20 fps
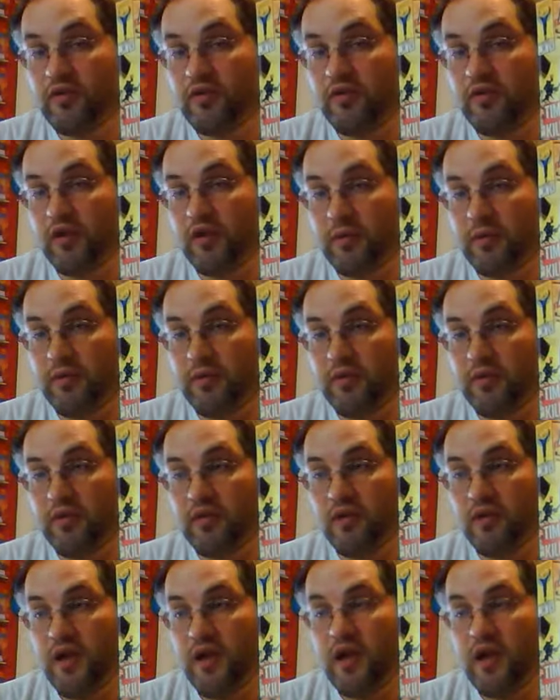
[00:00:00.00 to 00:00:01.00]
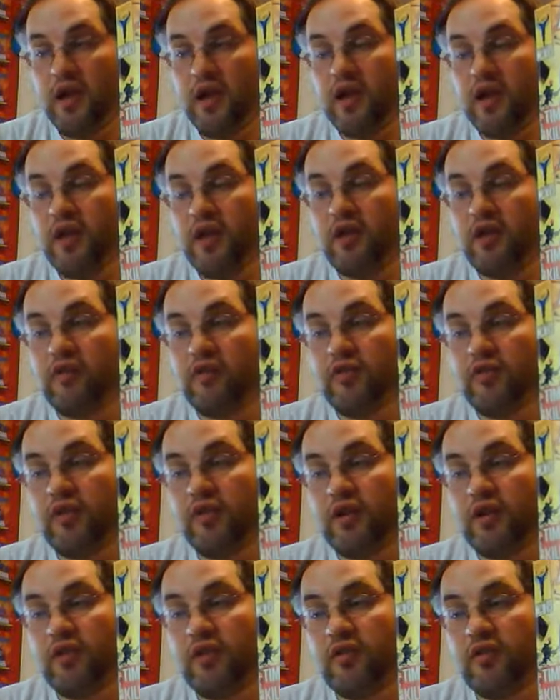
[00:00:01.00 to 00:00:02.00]
Chronopolis is
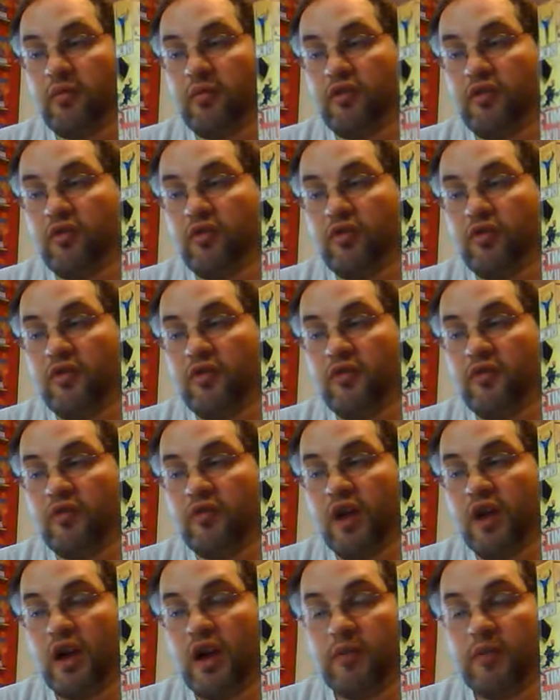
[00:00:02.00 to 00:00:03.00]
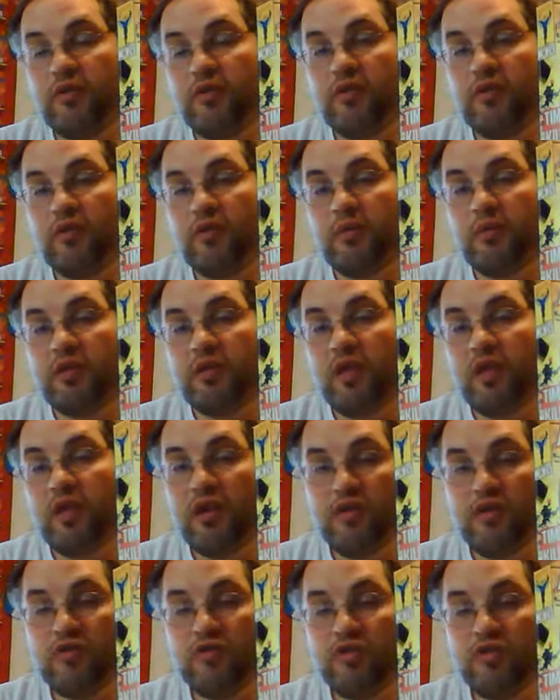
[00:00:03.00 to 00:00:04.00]
creating some sort of time disturbance
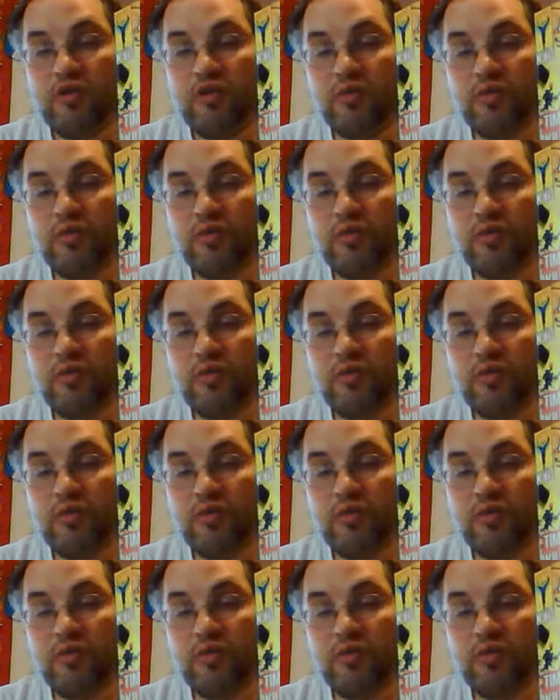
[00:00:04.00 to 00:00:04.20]
energy,